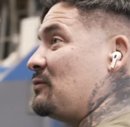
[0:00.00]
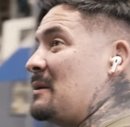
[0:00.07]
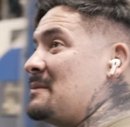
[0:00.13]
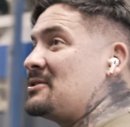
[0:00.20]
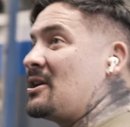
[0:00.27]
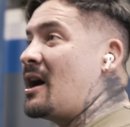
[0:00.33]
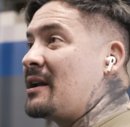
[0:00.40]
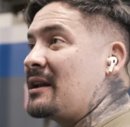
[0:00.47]

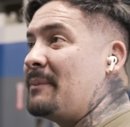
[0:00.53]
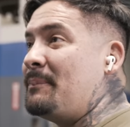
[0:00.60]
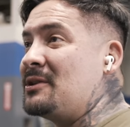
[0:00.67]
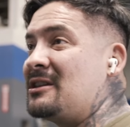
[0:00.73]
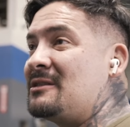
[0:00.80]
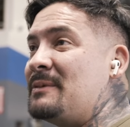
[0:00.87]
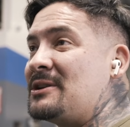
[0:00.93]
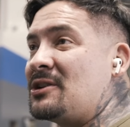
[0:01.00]
rims on. I'm gonna put
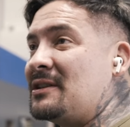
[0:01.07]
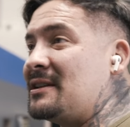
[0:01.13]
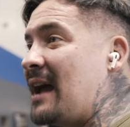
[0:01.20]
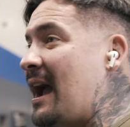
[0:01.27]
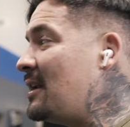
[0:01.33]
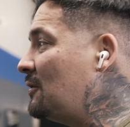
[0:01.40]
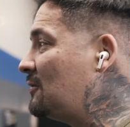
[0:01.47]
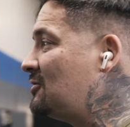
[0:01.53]
this on the
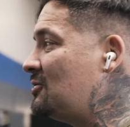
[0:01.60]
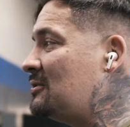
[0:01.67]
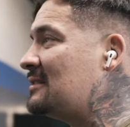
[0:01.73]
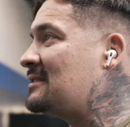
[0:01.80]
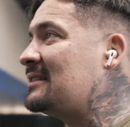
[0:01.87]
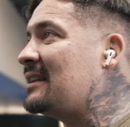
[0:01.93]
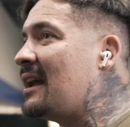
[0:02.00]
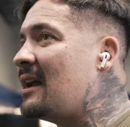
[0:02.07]
dyno, tune
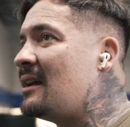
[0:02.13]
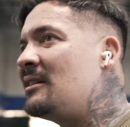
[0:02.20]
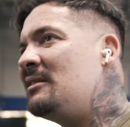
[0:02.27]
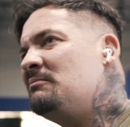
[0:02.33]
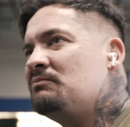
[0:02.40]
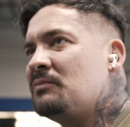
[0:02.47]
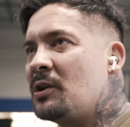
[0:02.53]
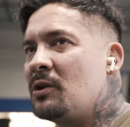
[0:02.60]
it today.
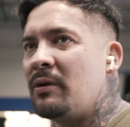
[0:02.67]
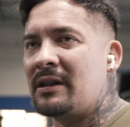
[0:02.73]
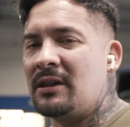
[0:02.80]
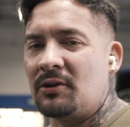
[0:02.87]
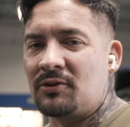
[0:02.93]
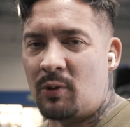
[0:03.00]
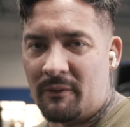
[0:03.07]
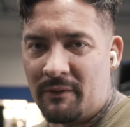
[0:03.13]
Quick
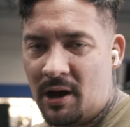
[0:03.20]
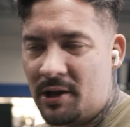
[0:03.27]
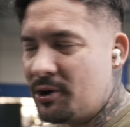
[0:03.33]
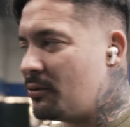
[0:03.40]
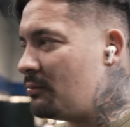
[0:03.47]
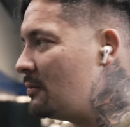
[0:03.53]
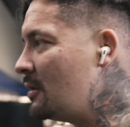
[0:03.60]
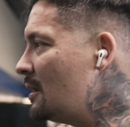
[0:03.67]
little
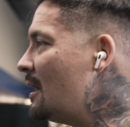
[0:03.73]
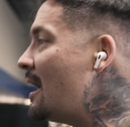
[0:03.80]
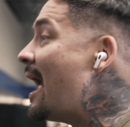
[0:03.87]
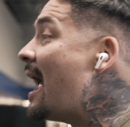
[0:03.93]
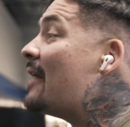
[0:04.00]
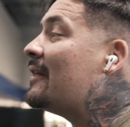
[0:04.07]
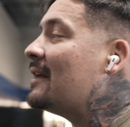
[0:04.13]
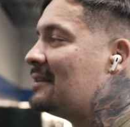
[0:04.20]
1200,
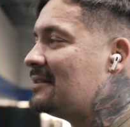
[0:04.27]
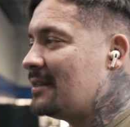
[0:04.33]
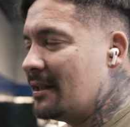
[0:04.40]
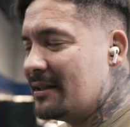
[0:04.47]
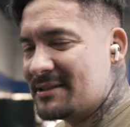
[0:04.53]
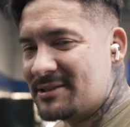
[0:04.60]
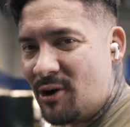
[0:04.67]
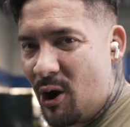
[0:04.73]
and then
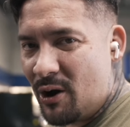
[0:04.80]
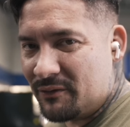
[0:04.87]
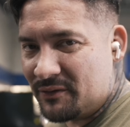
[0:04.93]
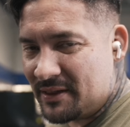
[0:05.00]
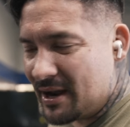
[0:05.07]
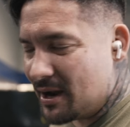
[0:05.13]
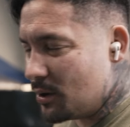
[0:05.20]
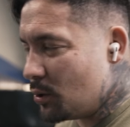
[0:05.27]
Dylan's car over
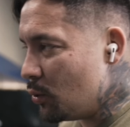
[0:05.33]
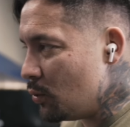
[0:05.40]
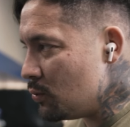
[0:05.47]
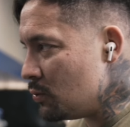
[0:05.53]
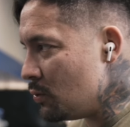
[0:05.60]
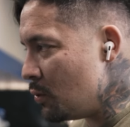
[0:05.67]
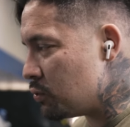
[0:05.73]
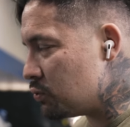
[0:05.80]
there.
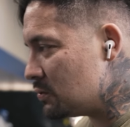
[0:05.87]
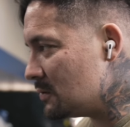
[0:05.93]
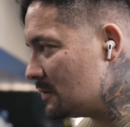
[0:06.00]
Woo.